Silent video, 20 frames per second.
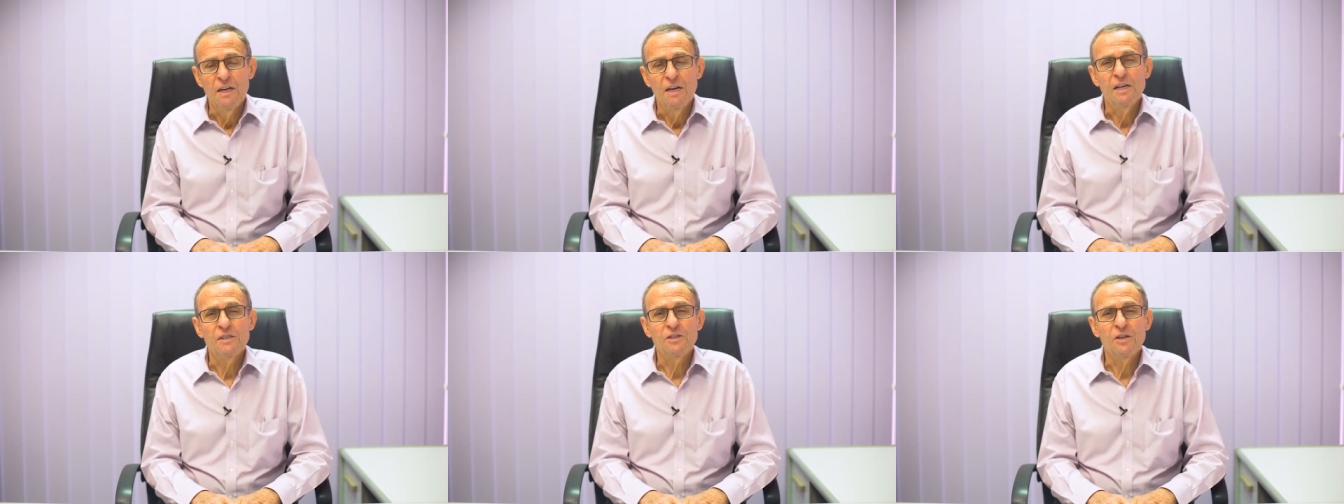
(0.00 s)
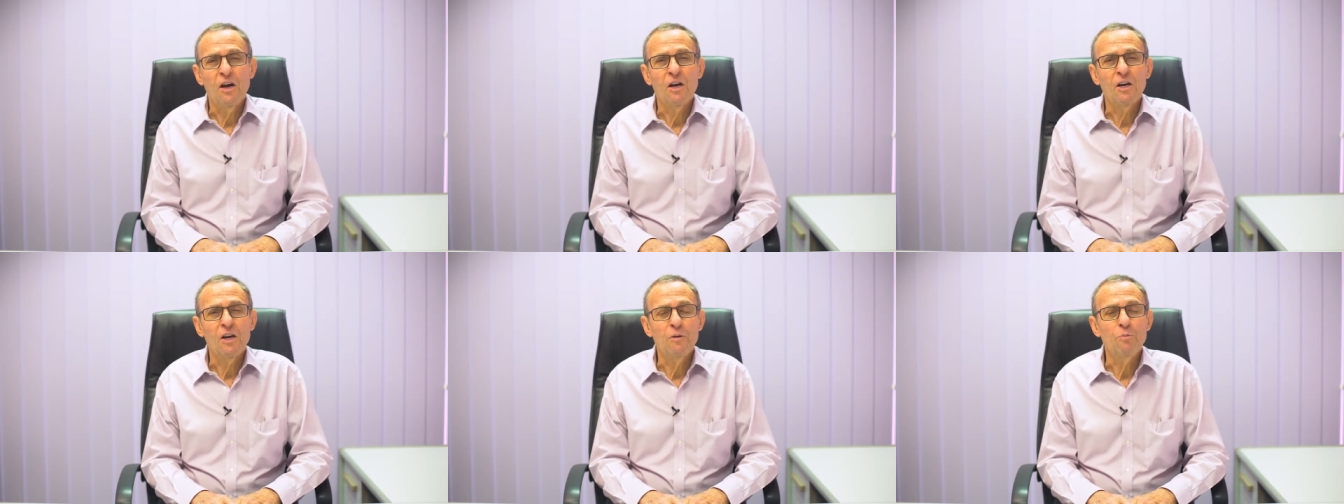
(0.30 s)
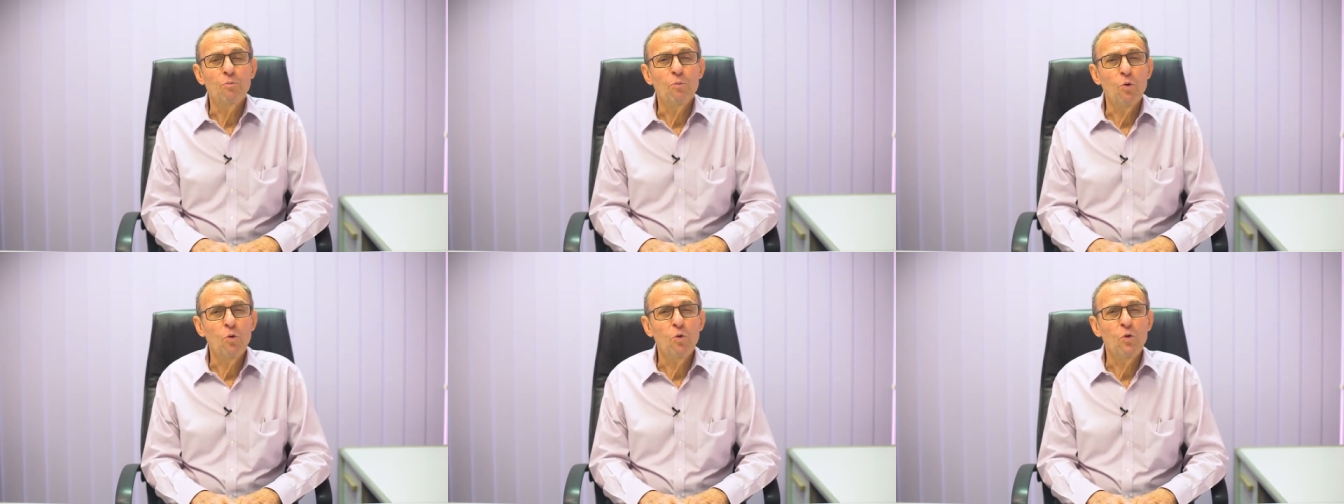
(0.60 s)
as I
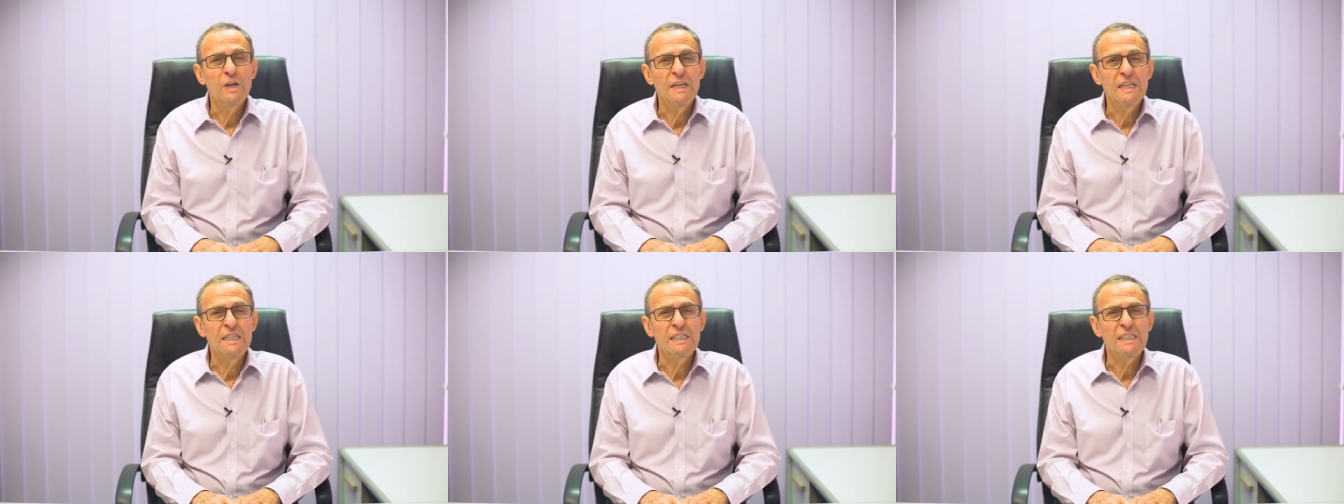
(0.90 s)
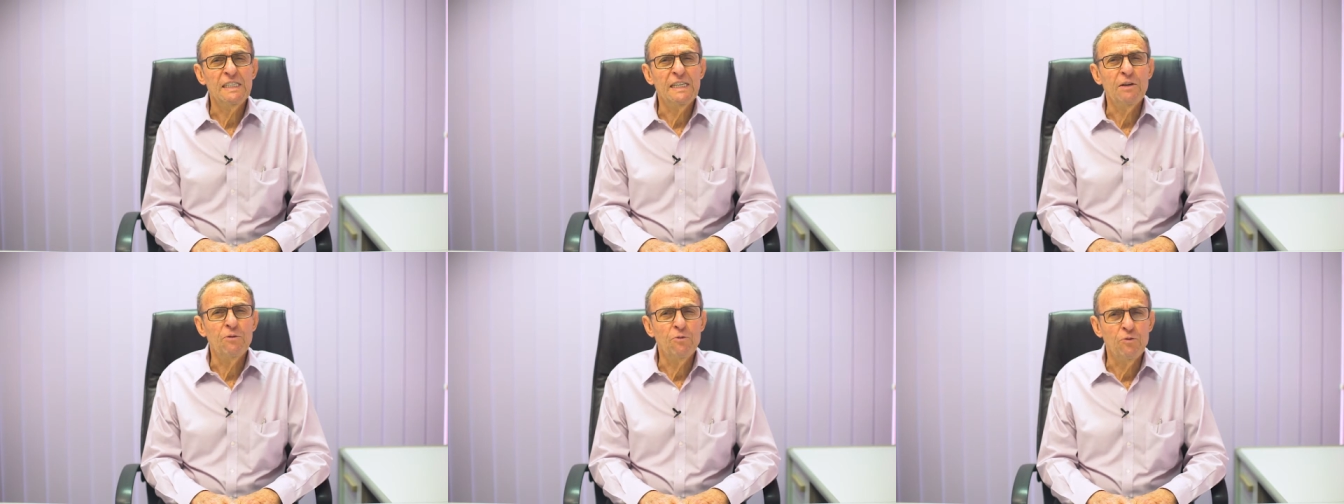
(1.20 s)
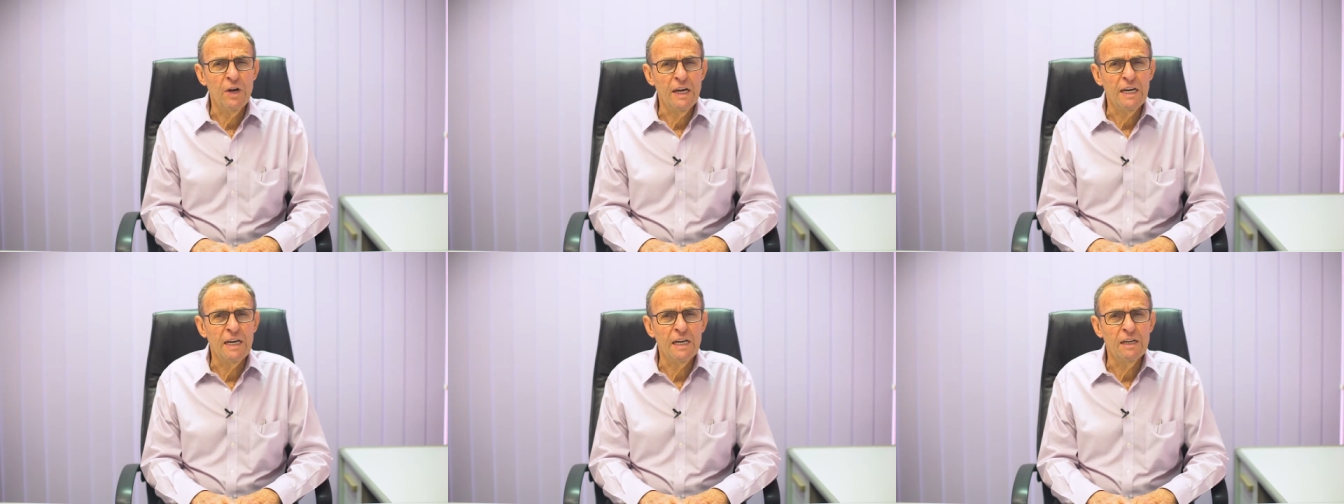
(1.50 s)
can more easily
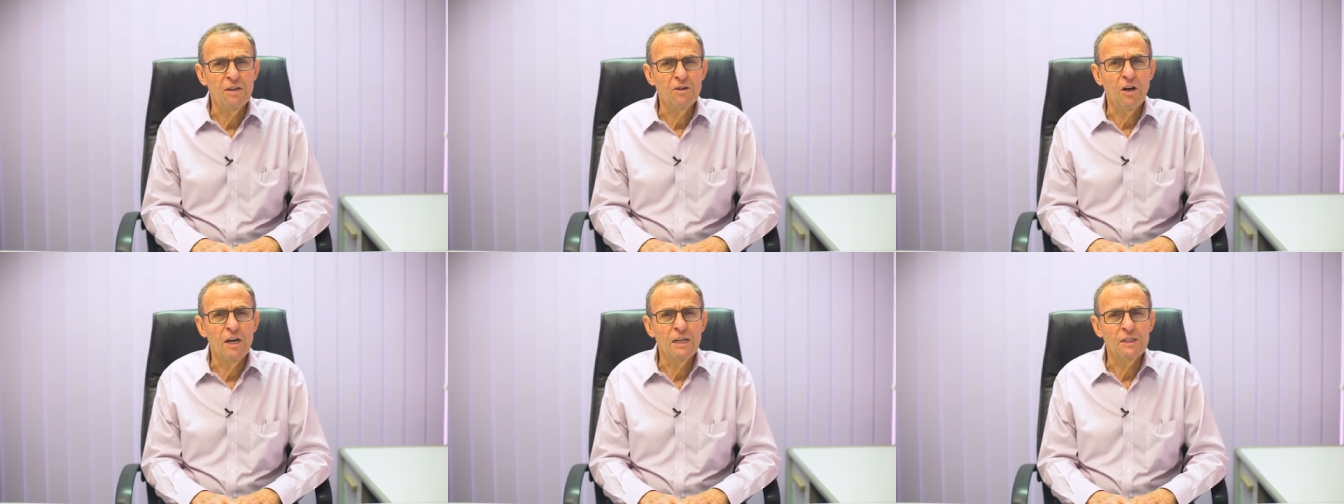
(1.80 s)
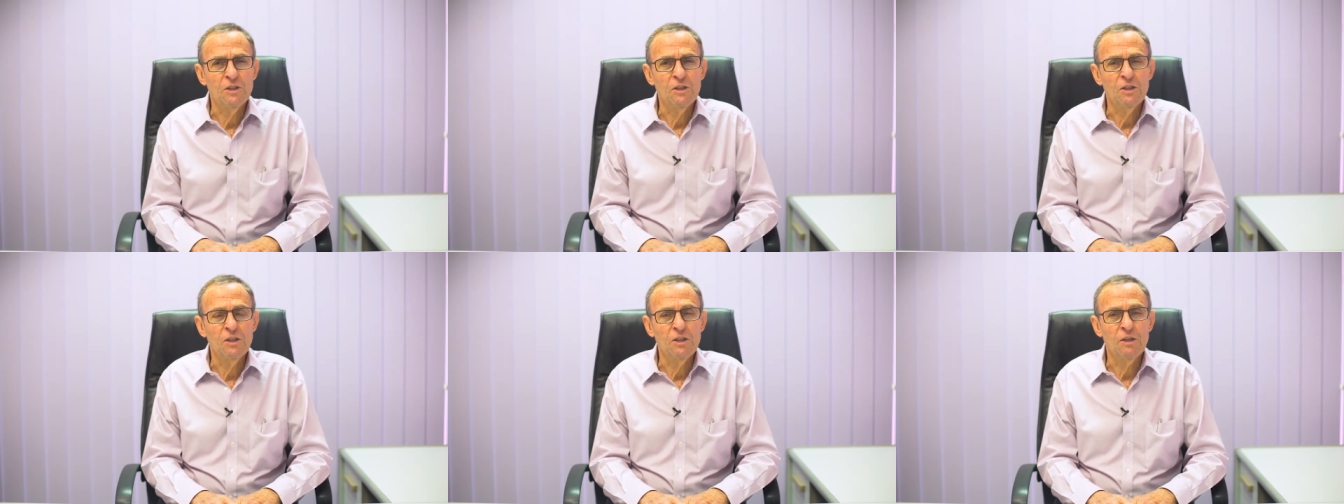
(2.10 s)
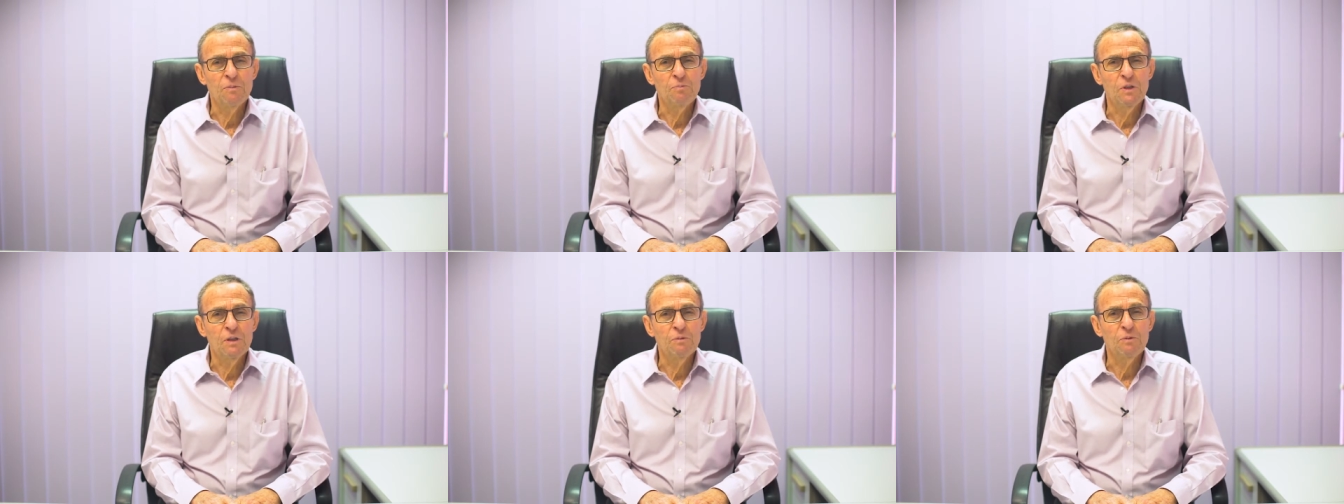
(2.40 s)
recognize the
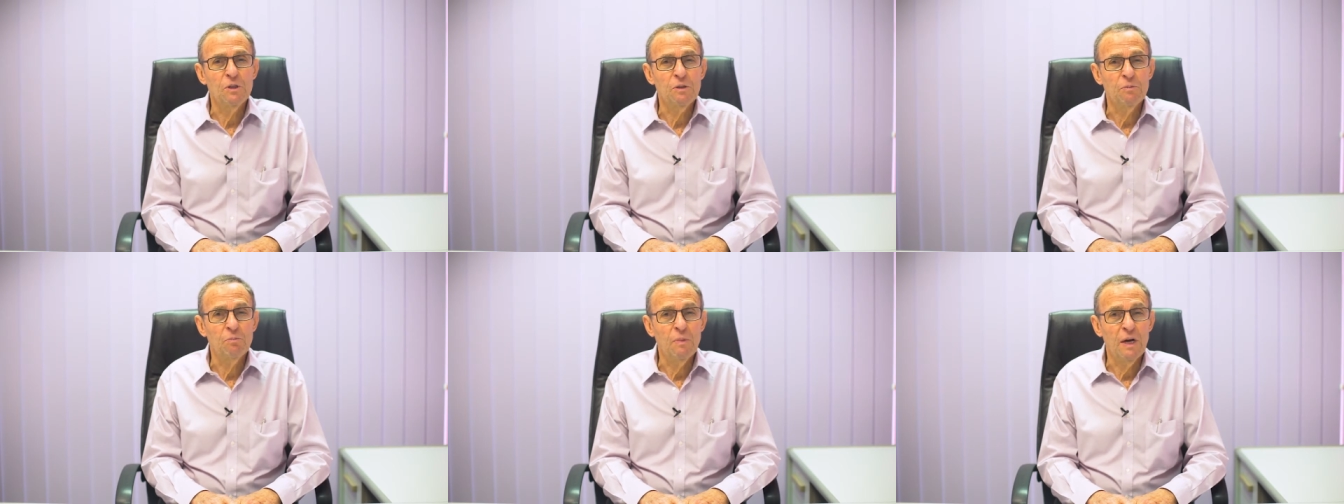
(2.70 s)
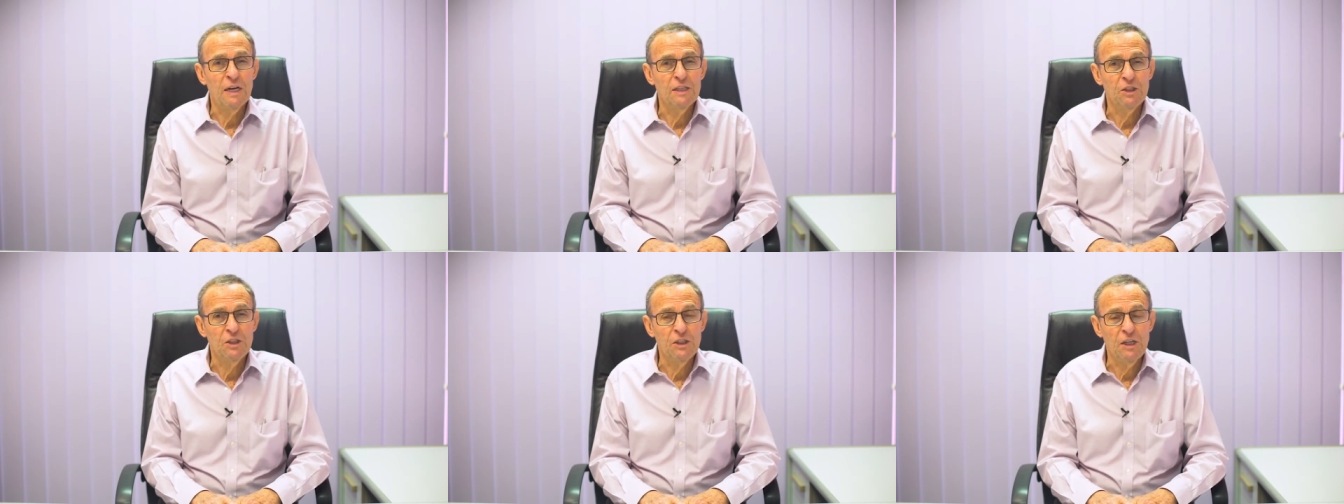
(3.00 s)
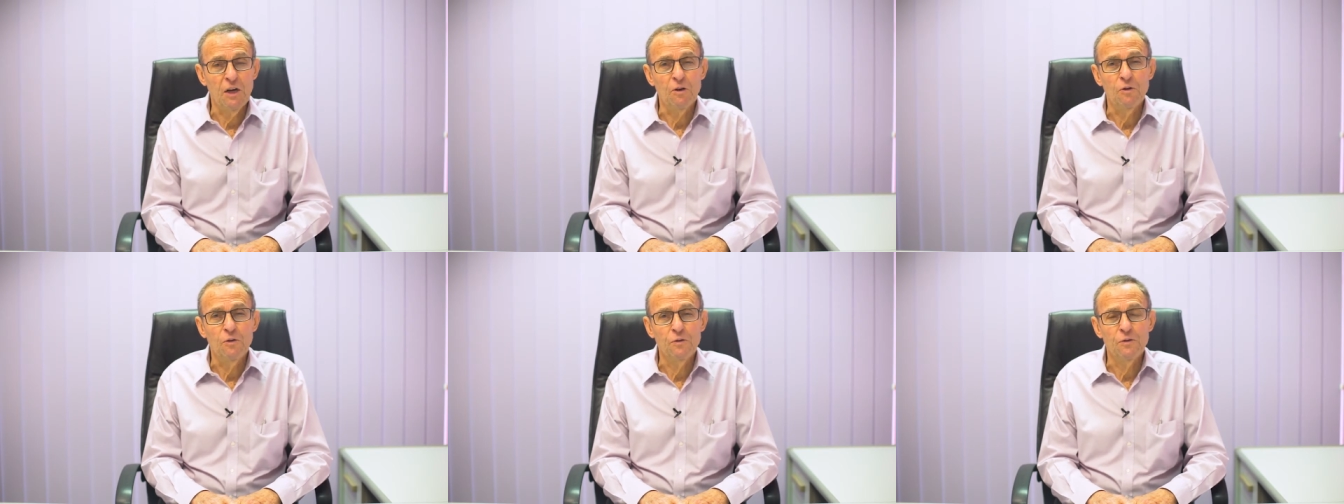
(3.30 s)
symptoms in
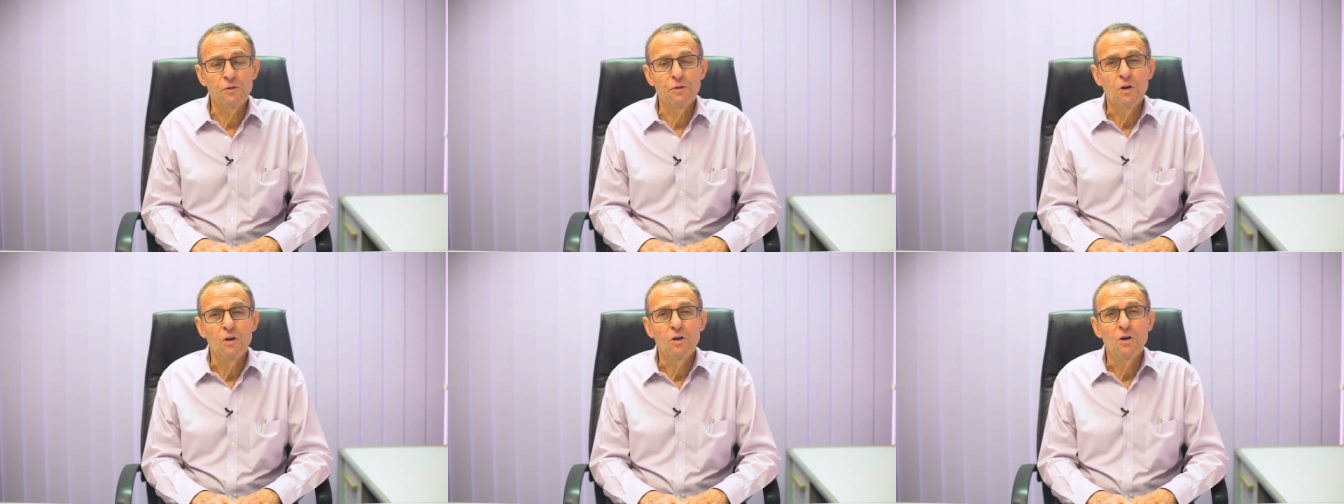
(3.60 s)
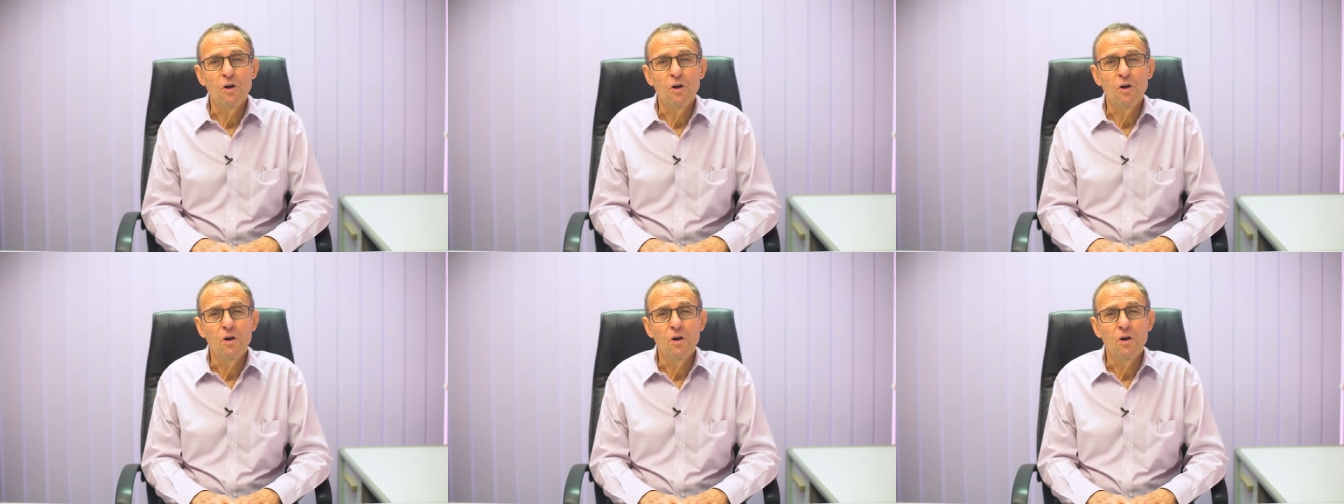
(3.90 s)
myself